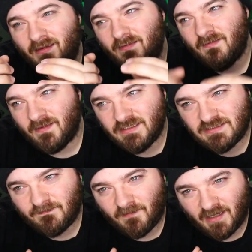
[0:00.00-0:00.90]

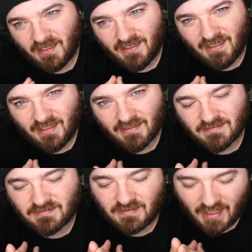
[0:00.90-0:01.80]
This fight
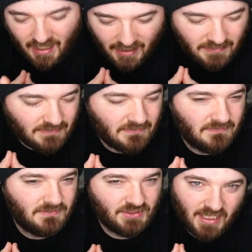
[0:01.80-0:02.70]
is not
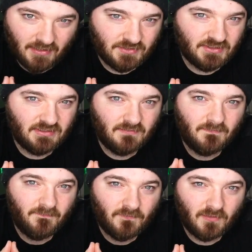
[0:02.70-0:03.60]
challenging
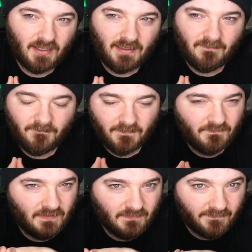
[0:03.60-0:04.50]
for a
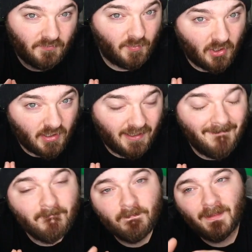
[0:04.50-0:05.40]
15th level
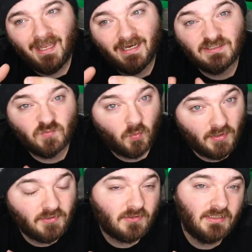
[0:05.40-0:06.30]
party. It is
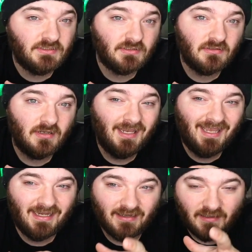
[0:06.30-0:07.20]
one creature
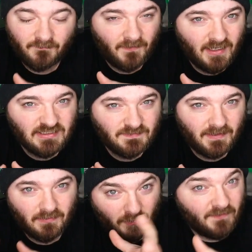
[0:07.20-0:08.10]
in a confined
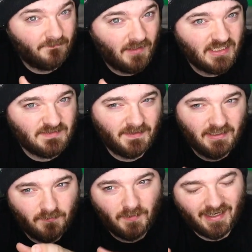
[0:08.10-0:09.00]
space with a fly
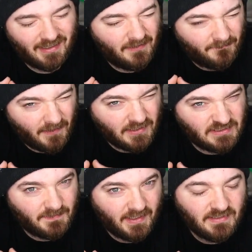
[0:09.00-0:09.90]
speed in a
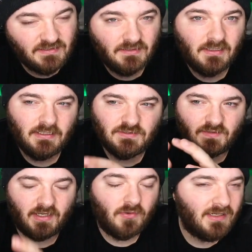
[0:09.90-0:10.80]
confined space.
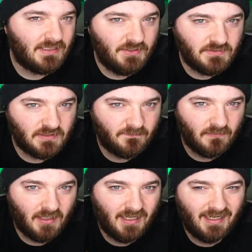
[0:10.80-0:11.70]
So they don't get to use their
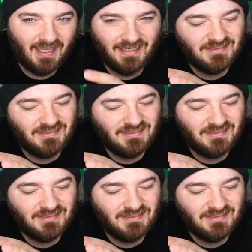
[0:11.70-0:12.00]
flying, and